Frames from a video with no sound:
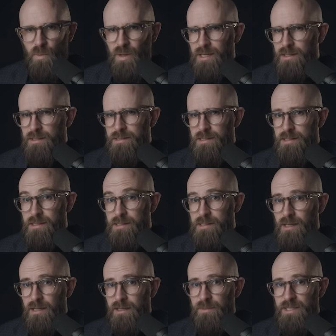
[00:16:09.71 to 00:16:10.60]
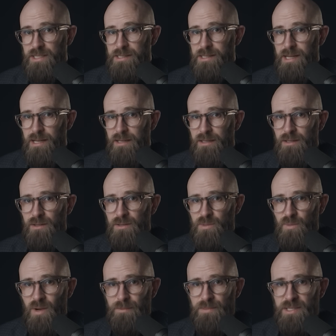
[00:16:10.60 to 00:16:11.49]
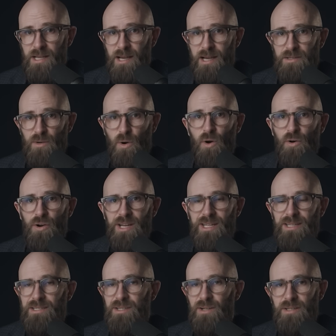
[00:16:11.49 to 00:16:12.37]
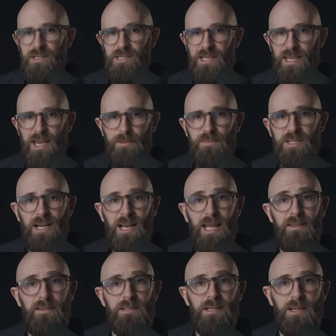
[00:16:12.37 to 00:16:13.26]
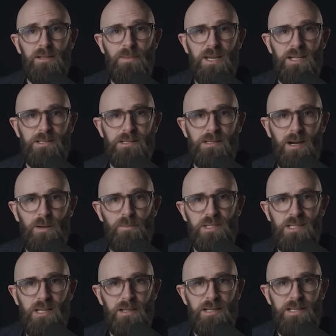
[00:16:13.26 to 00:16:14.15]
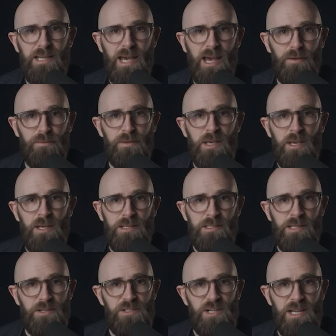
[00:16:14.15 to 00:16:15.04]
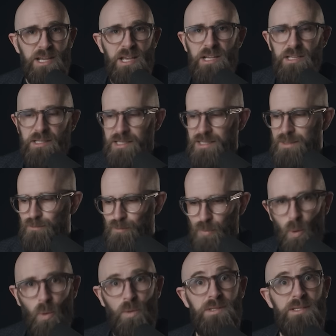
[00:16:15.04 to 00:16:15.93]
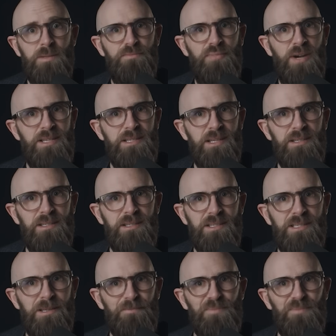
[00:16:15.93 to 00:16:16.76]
well since Turkmen state news website Orient.tm declared that Turkmenistan was lucky to have such a sports president.